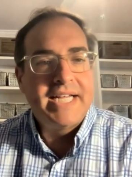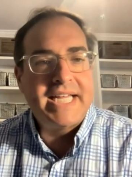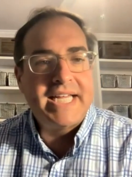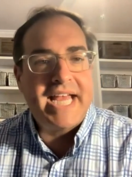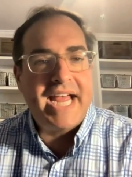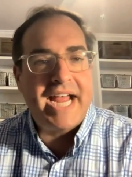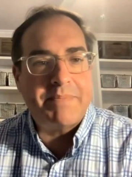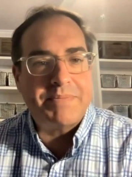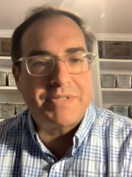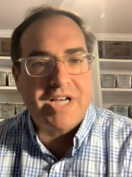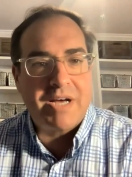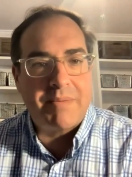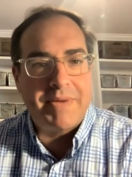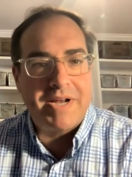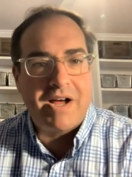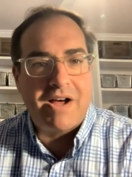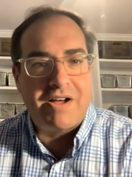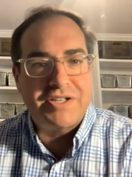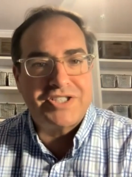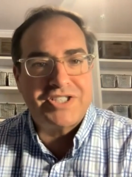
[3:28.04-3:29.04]
Camps come
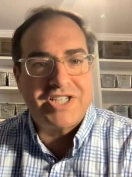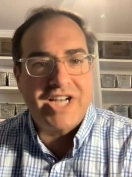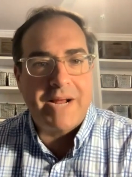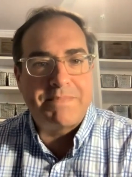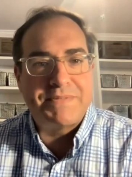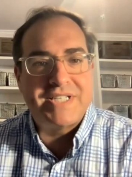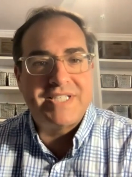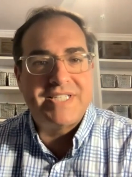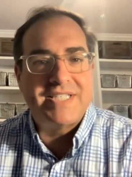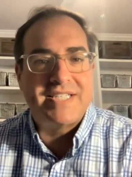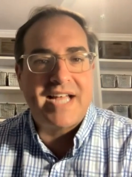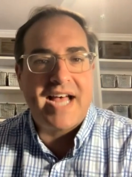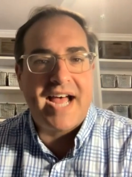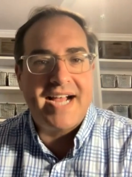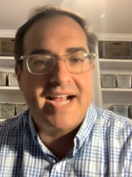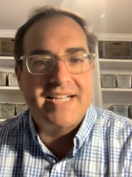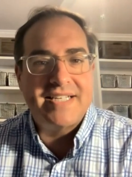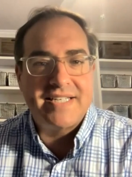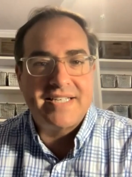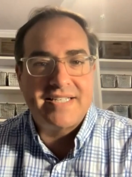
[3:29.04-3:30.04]
in all shapes and
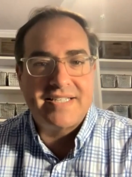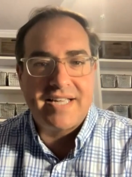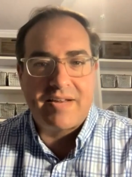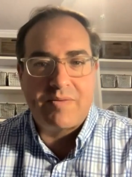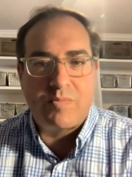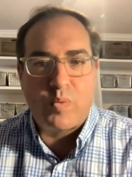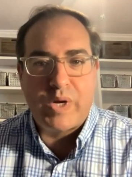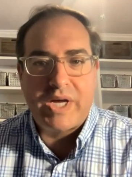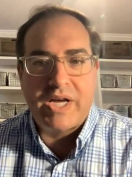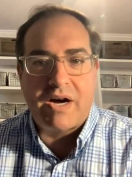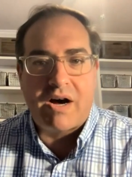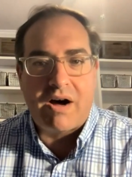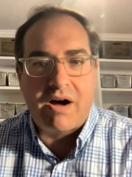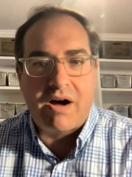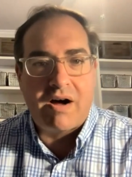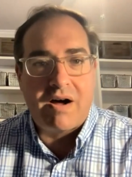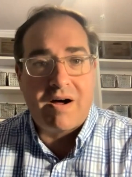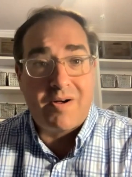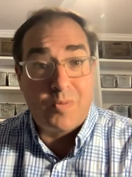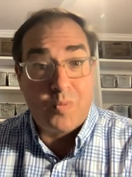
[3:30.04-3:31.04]
sizes, and we
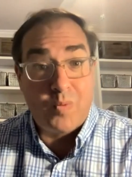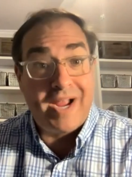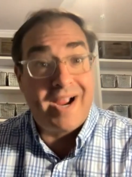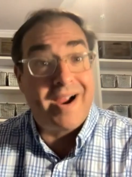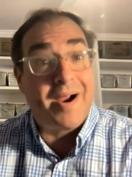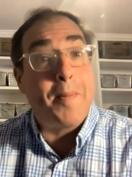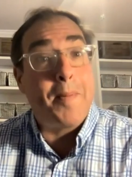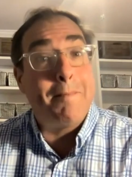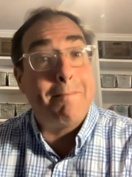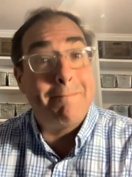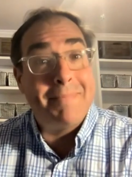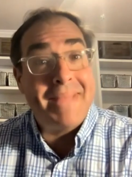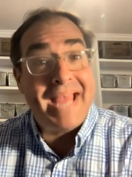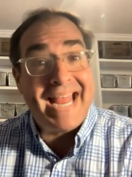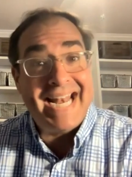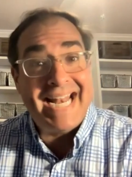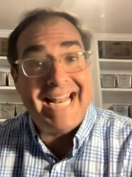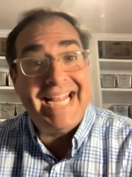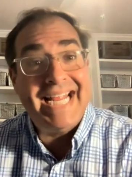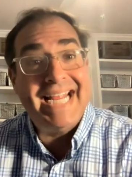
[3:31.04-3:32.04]
all wear
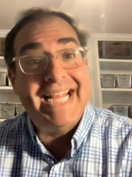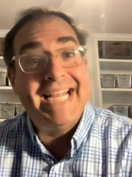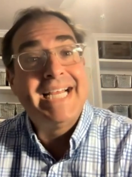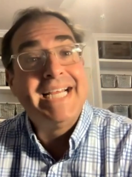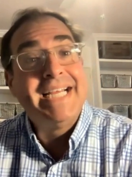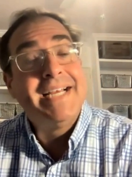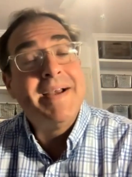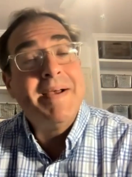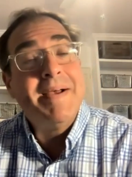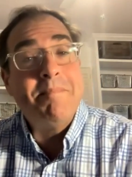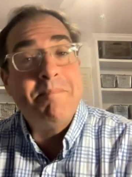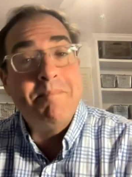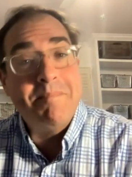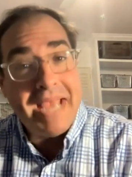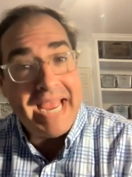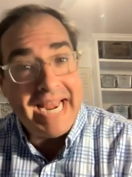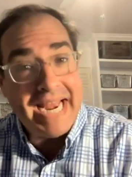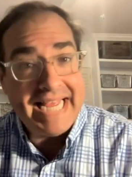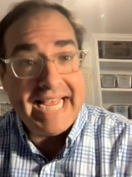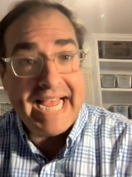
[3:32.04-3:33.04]
many,
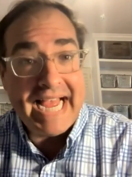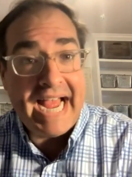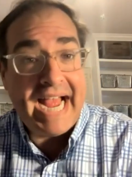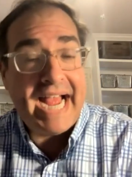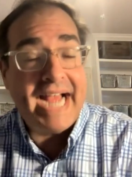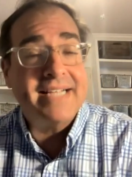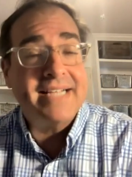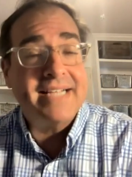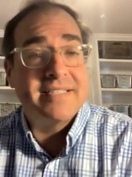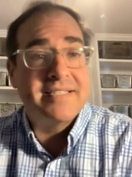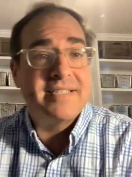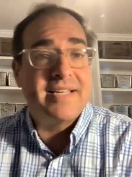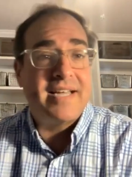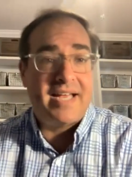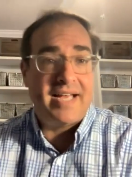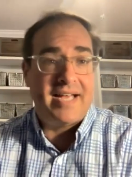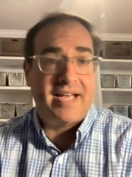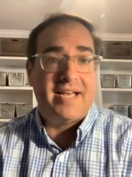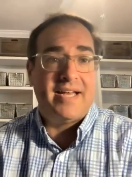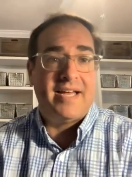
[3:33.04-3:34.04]
many hats.
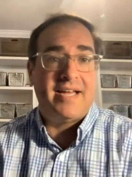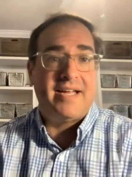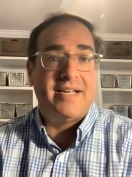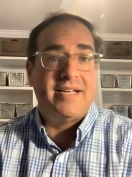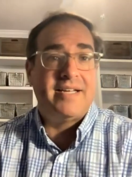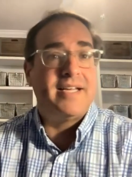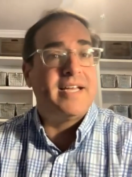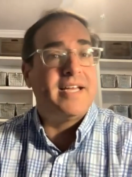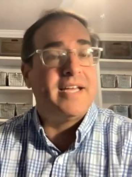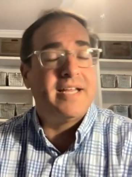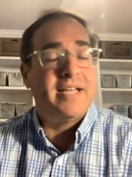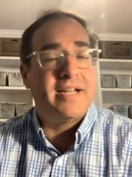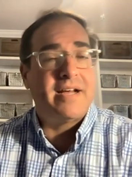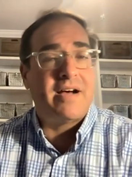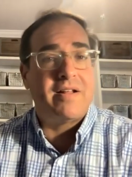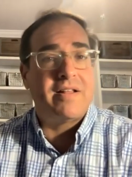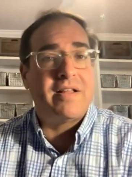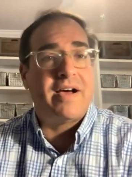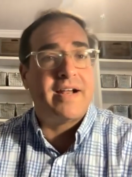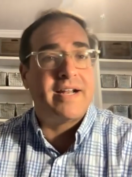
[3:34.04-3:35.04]
And in
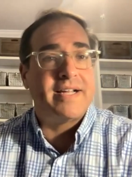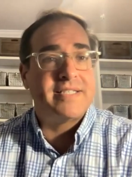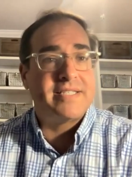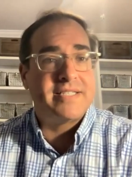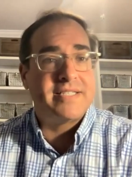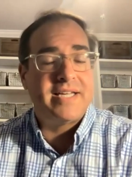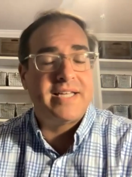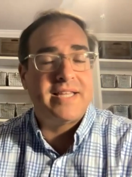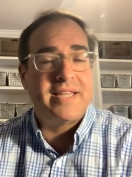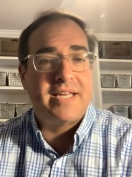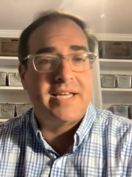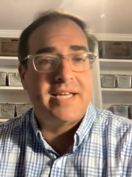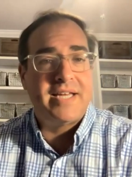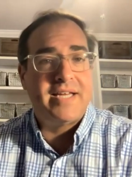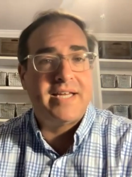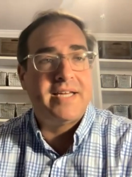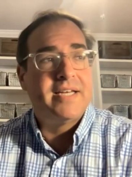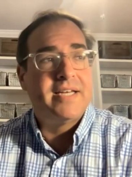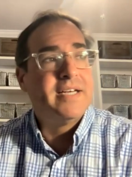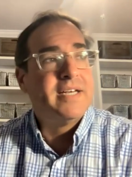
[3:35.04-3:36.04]
all honesty,
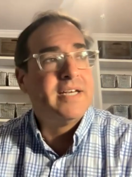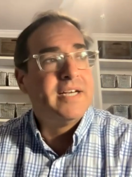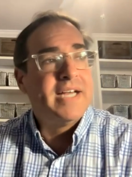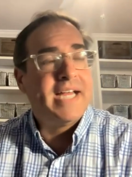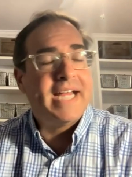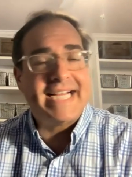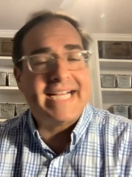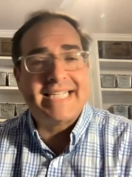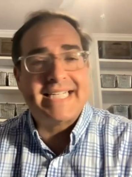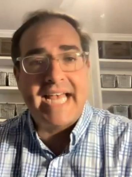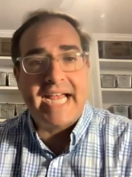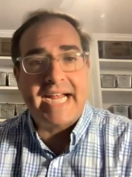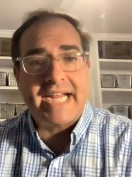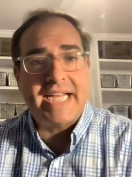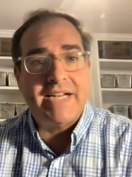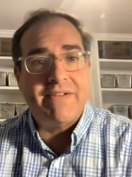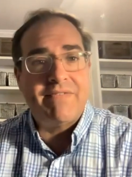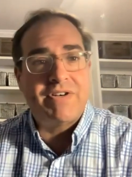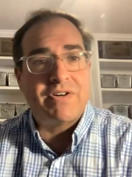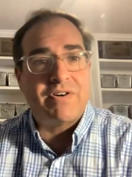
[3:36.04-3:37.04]
the
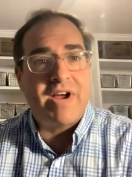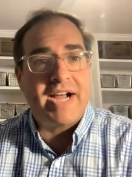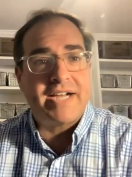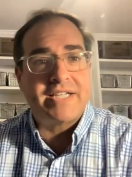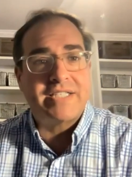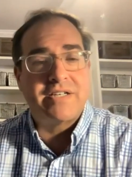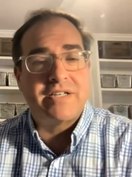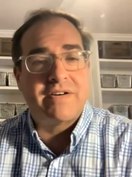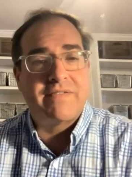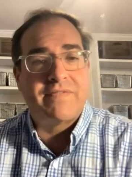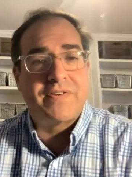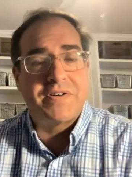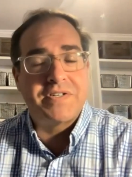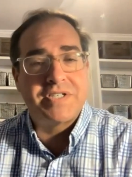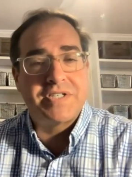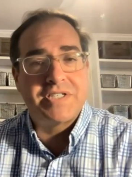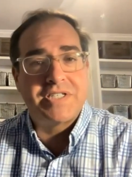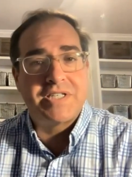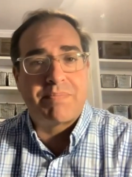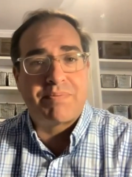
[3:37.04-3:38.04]
executive director
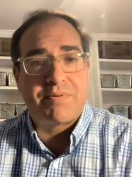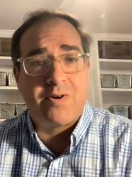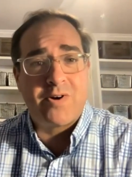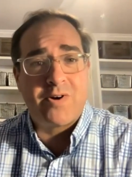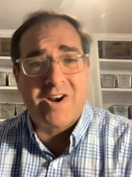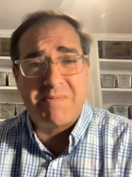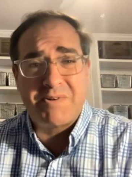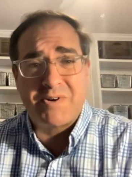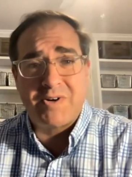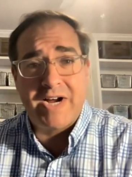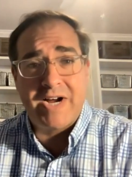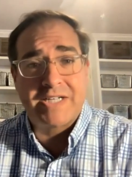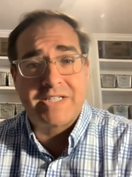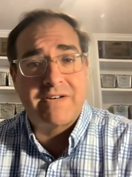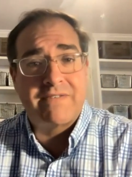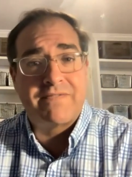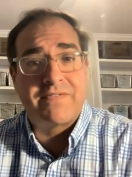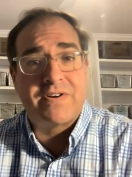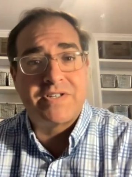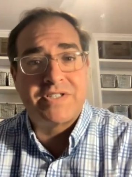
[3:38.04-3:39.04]
versus the program
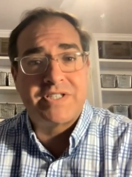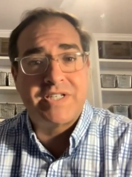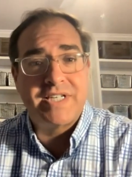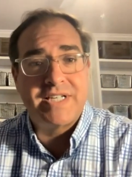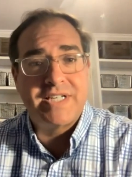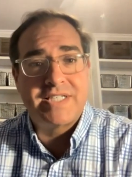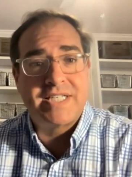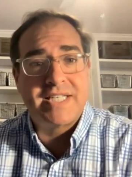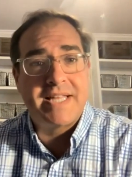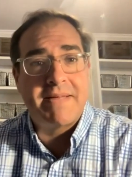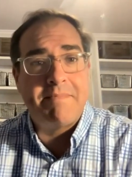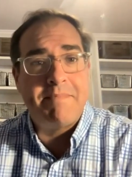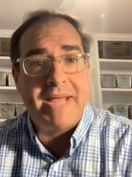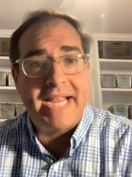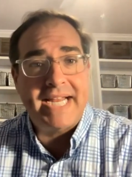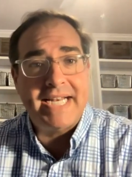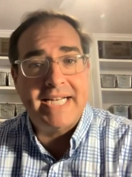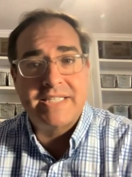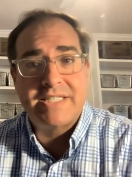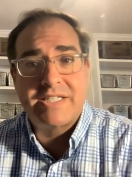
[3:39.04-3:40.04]
director versus the
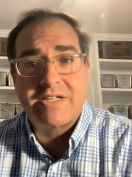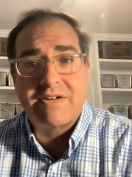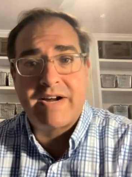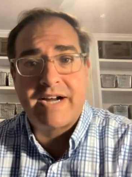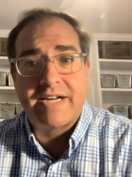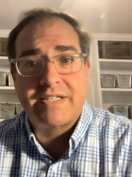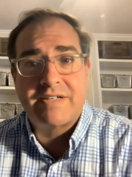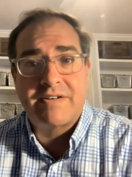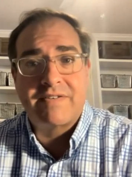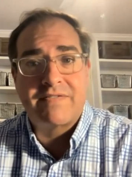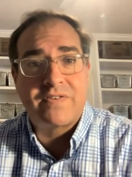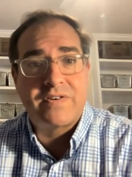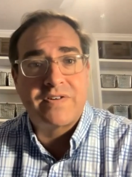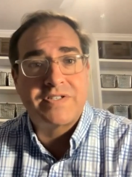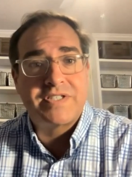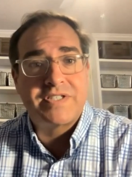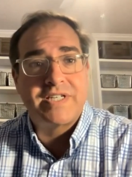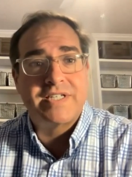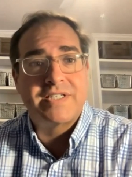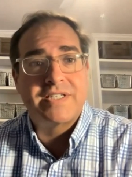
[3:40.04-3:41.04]
maintenance director
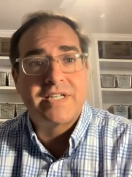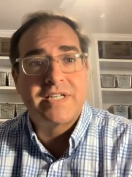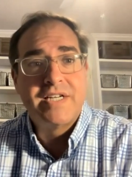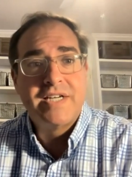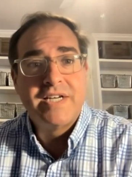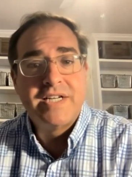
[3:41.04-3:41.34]
versus